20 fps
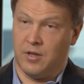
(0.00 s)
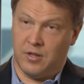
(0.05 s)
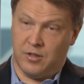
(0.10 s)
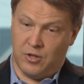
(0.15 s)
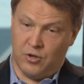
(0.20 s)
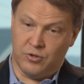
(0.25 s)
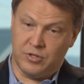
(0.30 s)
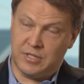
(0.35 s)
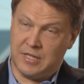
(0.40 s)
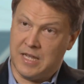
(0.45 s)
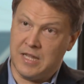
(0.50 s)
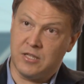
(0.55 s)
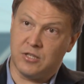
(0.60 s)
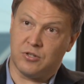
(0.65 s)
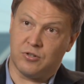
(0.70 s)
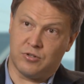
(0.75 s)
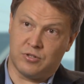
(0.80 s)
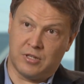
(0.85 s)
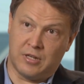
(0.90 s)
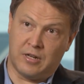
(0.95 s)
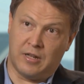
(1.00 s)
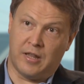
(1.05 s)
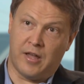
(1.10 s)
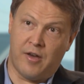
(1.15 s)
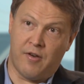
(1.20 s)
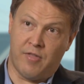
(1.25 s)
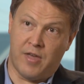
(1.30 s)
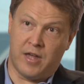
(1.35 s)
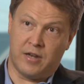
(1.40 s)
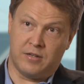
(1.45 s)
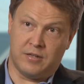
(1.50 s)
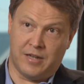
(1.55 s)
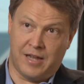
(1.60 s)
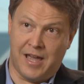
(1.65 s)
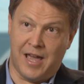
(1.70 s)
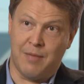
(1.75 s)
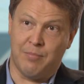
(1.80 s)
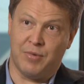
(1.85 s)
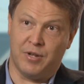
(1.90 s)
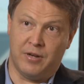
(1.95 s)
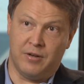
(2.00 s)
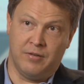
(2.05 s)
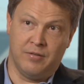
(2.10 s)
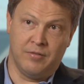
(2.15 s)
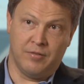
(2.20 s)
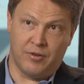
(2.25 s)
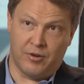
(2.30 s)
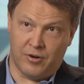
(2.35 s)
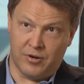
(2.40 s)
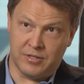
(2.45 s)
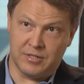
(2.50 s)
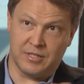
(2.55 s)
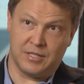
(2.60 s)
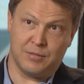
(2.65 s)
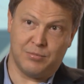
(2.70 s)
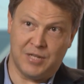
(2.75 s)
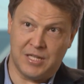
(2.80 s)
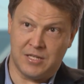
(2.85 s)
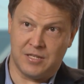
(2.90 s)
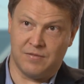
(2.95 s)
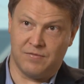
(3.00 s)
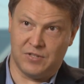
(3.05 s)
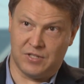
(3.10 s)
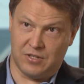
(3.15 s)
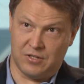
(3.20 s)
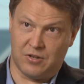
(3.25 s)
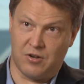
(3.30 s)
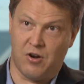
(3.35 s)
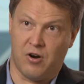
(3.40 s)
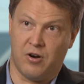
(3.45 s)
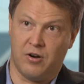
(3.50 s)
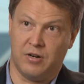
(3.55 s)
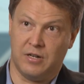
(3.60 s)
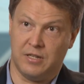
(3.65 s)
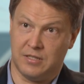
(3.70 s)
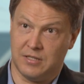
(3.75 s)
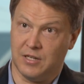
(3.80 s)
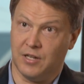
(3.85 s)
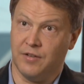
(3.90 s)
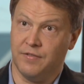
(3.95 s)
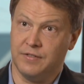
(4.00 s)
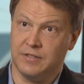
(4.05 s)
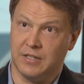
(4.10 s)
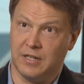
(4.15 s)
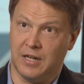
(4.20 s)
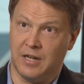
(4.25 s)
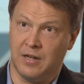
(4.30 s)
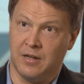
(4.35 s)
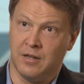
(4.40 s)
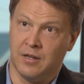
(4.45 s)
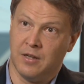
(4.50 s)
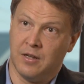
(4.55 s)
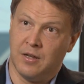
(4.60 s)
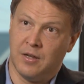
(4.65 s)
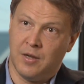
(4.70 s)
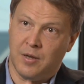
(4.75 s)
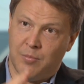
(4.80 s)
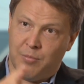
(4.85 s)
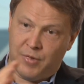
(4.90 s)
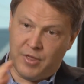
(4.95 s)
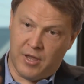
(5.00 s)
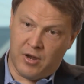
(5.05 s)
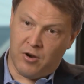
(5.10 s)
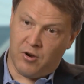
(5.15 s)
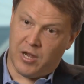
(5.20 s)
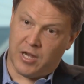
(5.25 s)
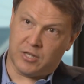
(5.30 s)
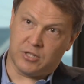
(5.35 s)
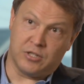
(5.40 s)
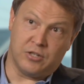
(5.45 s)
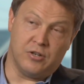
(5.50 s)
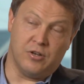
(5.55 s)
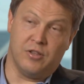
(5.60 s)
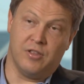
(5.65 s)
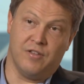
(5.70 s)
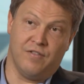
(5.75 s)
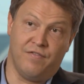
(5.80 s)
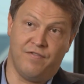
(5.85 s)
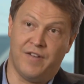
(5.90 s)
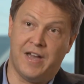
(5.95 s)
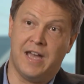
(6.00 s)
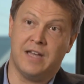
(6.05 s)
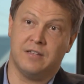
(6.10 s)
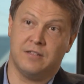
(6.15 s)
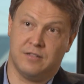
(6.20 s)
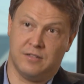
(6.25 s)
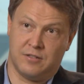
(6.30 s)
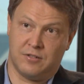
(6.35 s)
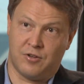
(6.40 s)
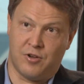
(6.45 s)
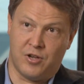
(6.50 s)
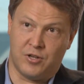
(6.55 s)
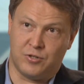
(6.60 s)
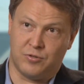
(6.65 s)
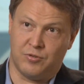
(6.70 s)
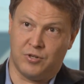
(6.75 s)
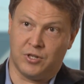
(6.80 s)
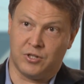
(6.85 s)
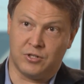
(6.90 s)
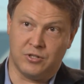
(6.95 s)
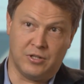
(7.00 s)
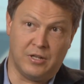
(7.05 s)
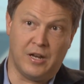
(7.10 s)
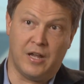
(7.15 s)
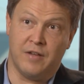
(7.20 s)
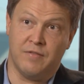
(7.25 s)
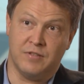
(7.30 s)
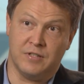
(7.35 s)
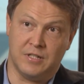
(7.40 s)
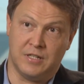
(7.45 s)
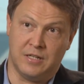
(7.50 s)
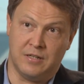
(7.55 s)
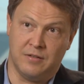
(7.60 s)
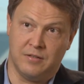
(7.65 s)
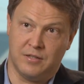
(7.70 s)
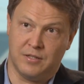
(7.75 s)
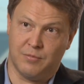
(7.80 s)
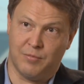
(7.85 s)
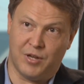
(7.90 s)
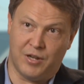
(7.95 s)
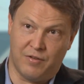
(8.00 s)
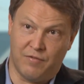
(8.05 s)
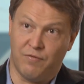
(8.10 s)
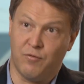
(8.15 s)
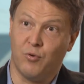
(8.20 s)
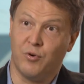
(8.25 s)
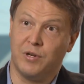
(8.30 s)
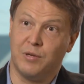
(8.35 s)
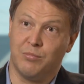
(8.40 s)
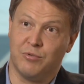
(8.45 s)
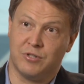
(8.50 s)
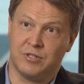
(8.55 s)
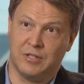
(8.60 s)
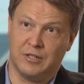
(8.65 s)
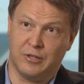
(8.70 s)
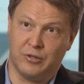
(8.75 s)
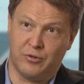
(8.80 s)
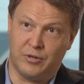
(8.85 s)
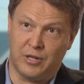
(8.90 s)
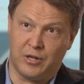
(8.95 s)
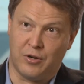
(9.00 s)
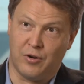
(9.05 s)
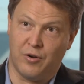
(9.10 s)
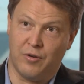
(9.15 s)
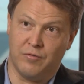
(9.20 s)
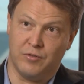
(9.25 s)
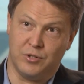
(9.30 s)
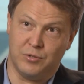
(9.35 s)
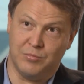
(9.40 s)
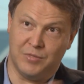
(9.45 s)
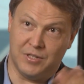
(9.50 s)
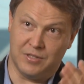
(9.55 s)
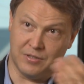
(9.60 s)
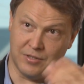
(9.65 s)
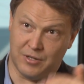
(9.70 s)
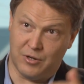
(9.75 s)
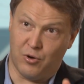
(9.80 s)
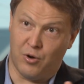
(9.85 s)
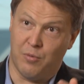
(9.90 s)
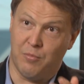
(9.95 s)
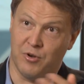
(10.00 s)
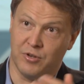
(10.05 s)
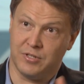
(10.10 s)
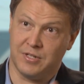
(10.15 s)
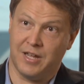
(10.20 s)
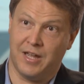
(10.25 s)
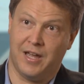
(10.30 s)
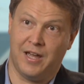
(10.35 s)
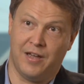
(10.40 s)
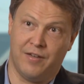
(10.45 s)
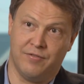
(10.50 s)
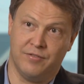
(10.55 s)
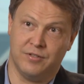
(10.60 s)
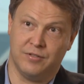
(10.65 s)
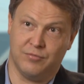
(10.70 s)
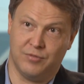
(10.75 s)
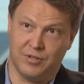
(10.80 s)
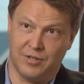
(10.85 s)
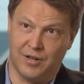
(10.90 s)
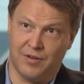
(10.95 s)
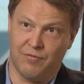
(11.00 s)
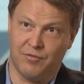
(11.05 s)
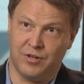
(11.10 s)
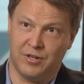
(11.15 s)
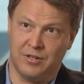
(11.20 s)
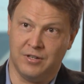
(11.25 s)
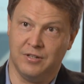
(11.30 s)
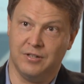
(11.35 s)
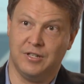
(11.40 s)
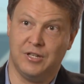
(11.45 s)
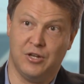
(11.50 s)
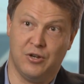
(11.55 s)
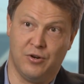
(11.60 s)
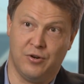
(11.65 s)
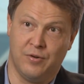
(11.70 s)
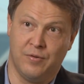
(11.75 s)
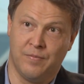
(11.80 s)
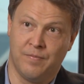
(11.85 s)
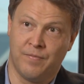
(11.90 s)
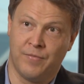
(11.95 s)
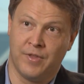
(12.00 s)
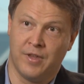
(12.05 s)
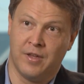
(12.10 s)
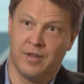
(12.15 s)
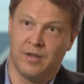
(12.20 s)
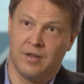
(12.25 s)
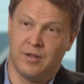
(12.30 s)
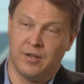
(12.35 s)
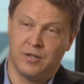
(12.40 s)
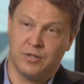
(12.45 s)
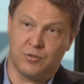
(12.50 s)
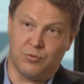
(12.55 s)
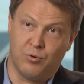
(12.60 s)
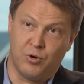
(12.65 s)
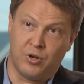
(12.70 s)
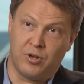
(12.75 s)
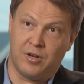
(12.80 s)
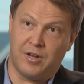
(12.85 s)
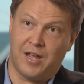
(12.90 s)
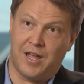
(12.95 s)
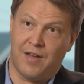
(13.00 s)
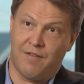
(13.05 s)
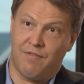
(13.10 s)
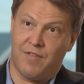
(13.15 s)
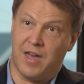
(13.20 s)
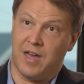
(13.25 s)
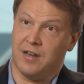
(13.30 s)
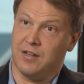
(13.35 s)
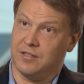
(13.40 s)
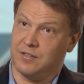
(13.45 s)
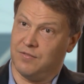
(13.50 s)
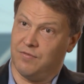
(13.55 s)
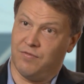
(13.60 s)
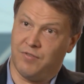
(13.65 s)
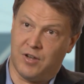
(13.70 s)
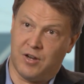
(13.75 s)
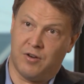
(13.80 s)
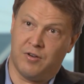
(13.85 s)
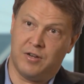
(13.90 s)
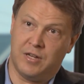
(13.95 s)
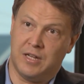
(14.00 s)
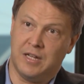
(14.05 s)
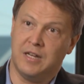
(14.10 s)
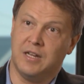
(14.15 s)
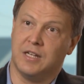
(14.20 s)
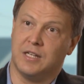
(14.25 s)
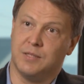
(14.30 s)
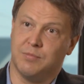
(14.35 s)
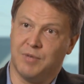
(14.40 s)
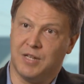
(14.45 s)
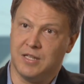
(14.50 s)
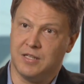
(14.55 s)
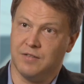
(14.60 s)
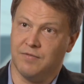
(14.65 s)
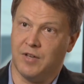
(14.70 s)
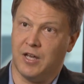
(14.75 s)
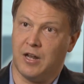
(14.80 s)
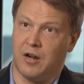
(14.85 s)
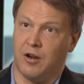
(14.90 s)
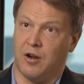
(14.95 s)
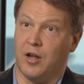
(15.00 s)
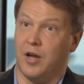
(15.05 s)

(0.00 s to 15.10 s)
Those sensors that allow that to happen are as expensive as the car itself today. But they're actually on the fastest cost reduction that I've seen. It's about a 40% learning curve, which means it almost halves with every year. So we're going to have that as a very inexpensive add-on